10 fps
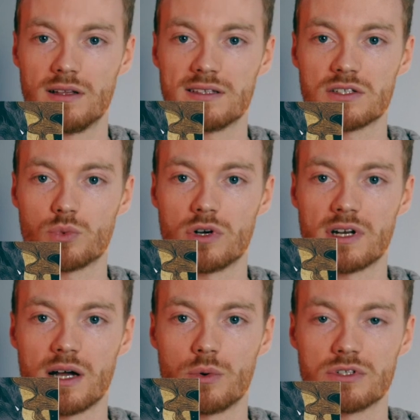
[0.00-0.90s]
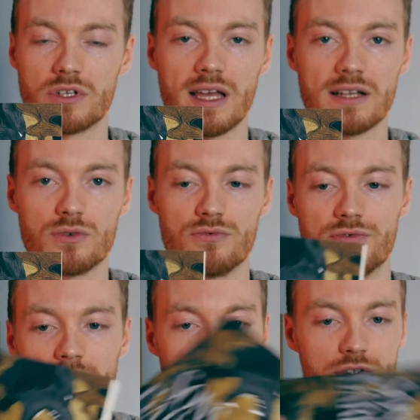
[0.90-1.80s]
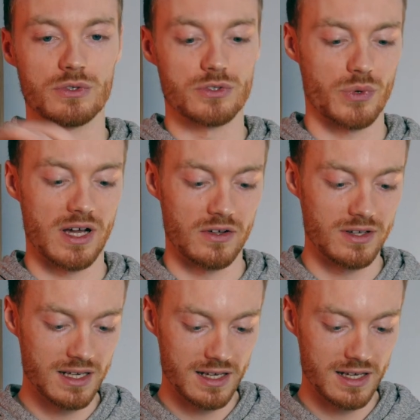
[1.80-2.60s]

This is one I want to get to very soon as well.